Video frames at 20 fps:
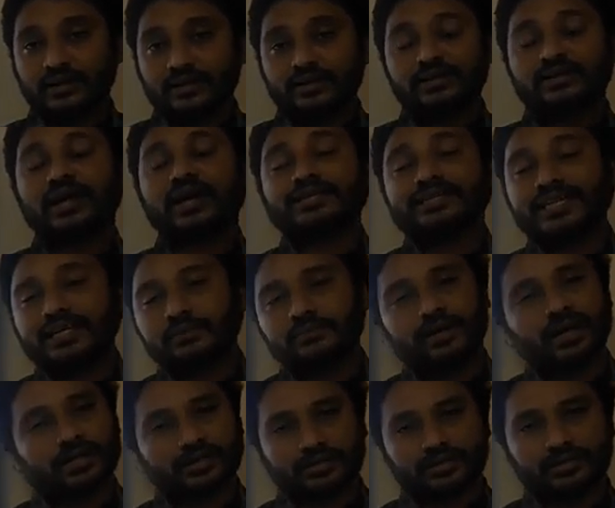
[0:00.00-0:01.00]
nothing
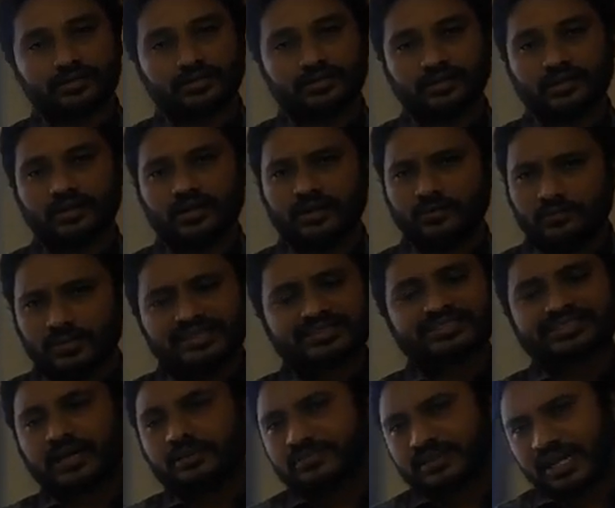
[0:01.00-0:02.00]
but. But
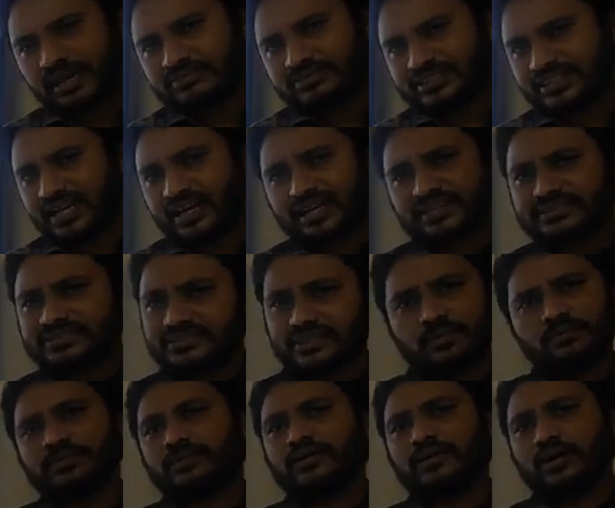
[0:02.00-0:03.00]
sometimes there are
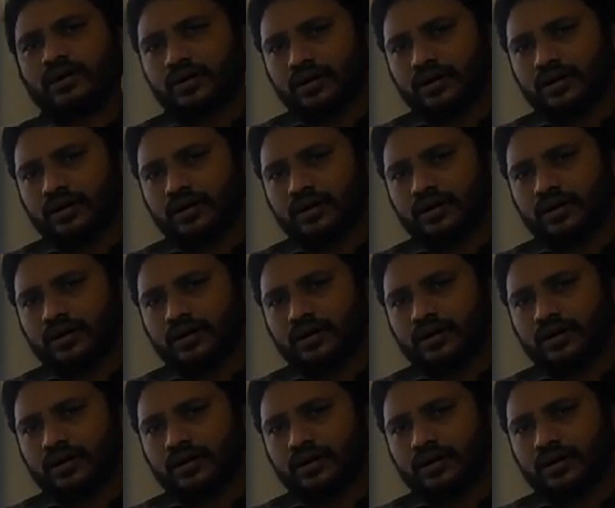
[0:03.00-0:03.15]
some